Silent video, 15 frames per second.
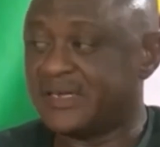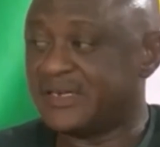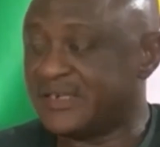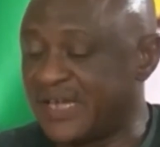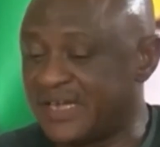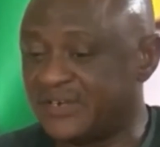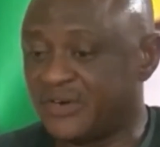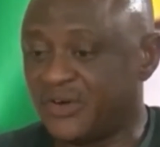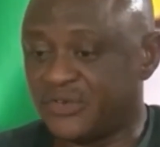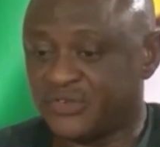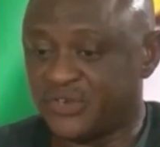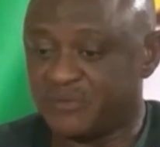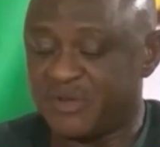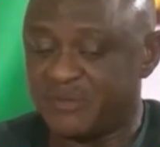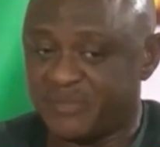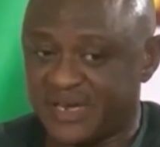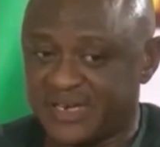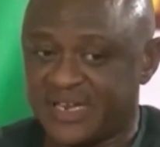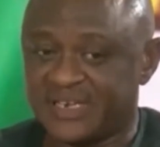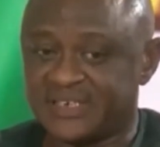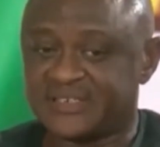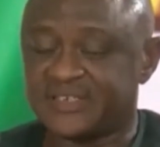Then also remember
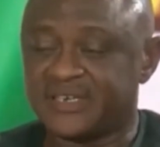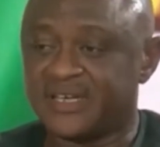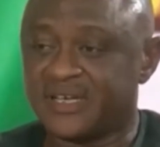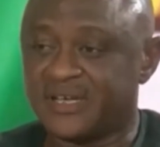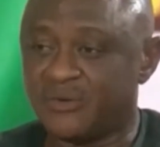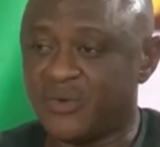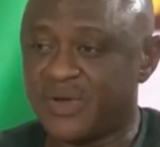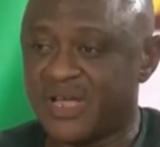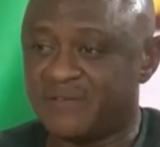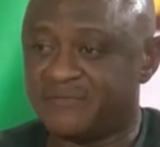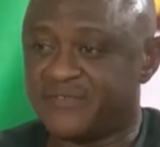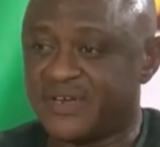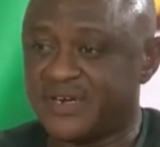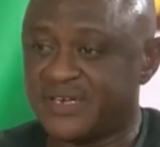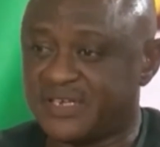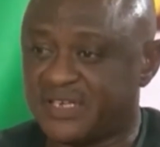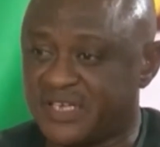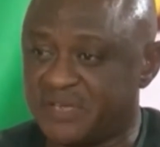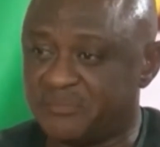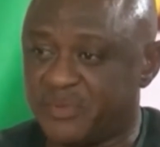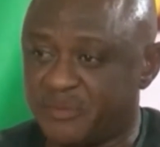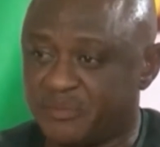that we have very
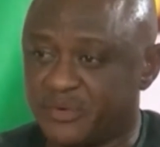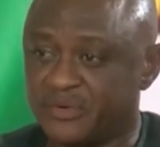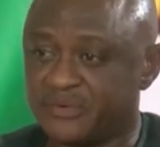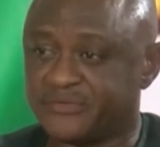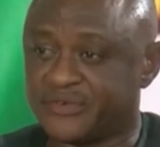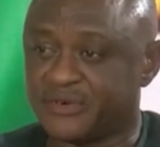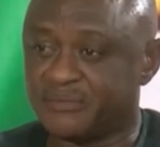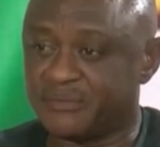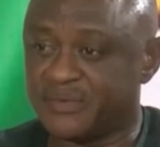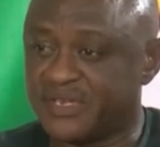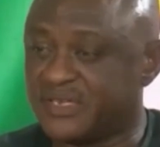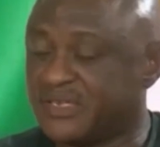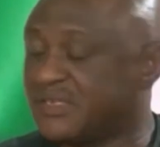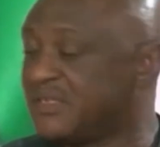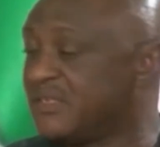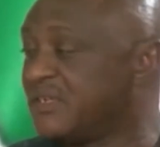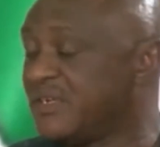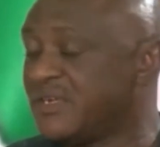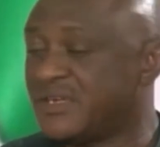key people from the